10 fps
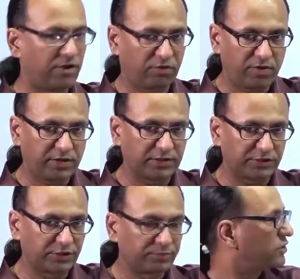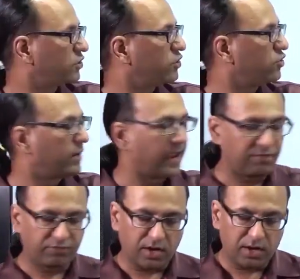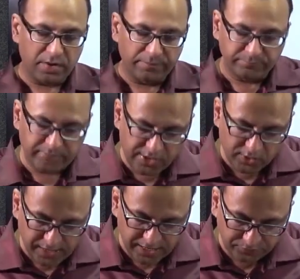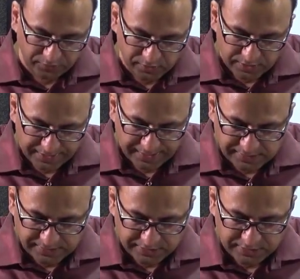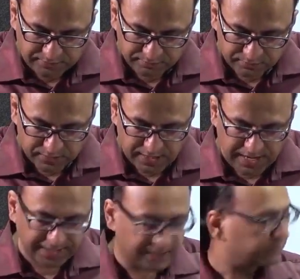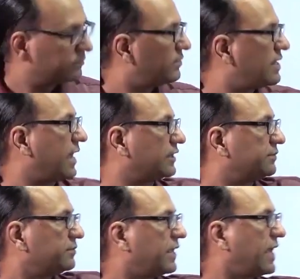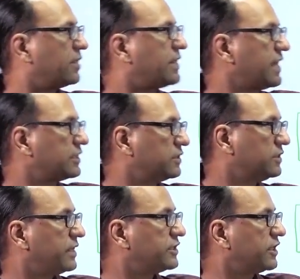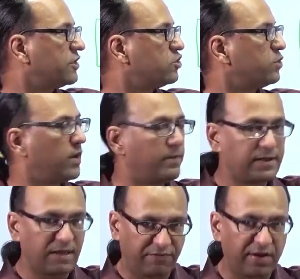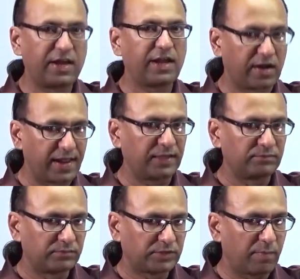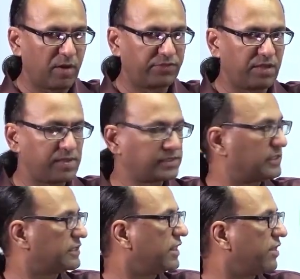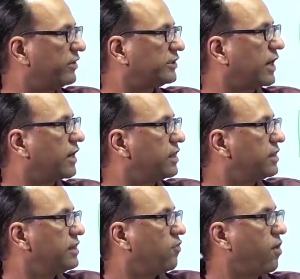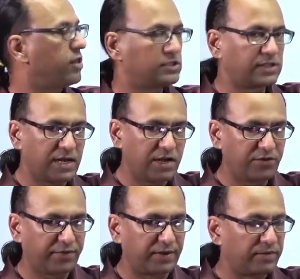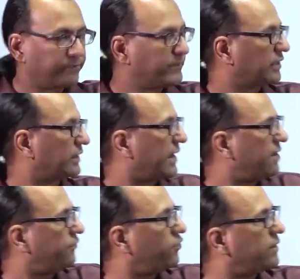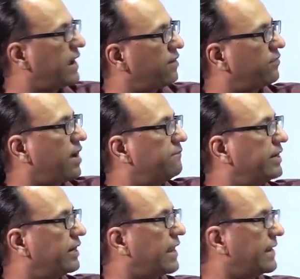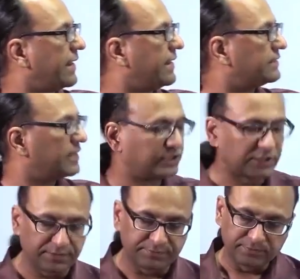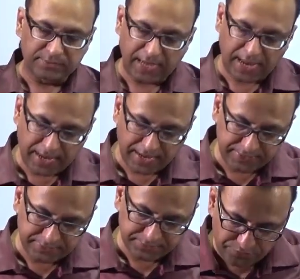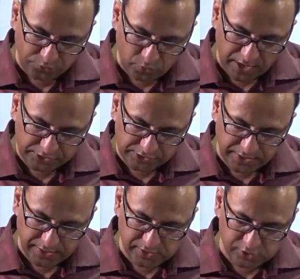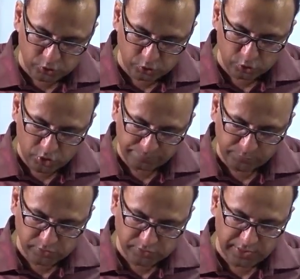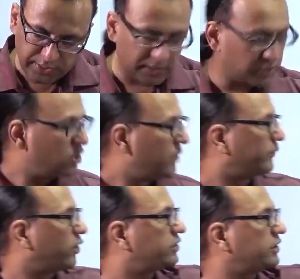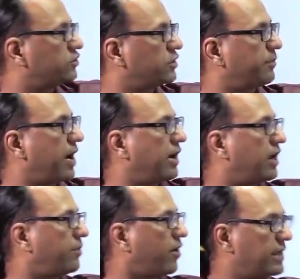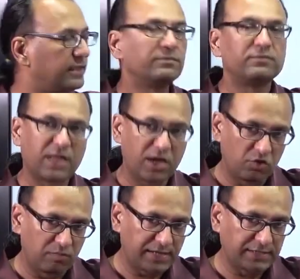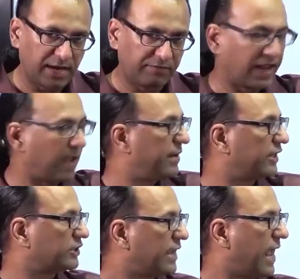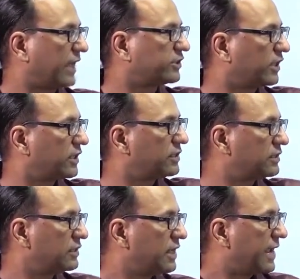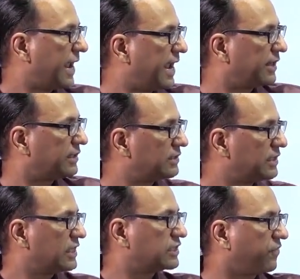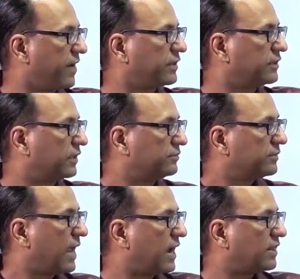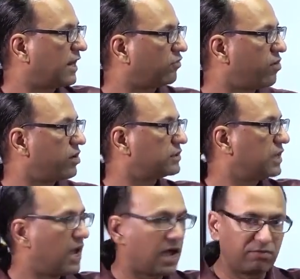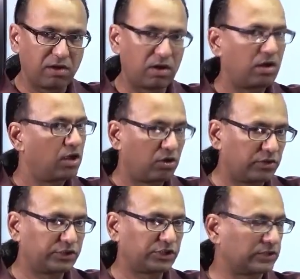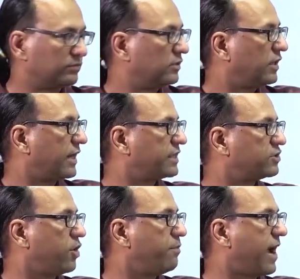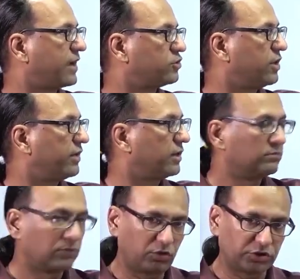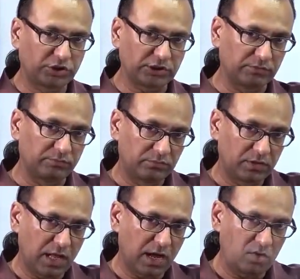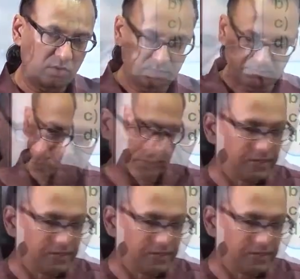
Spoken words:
introitus. So you gave a mediolateral incision like that. In that incision, you will be definitely cutting some of the muscles in the vaginal wall territory. But if you gave a midline incision and if you extend it to posterior to the perineal body, then you might have damaged external anal sphincter. And that was our question. Let us go back to our question now.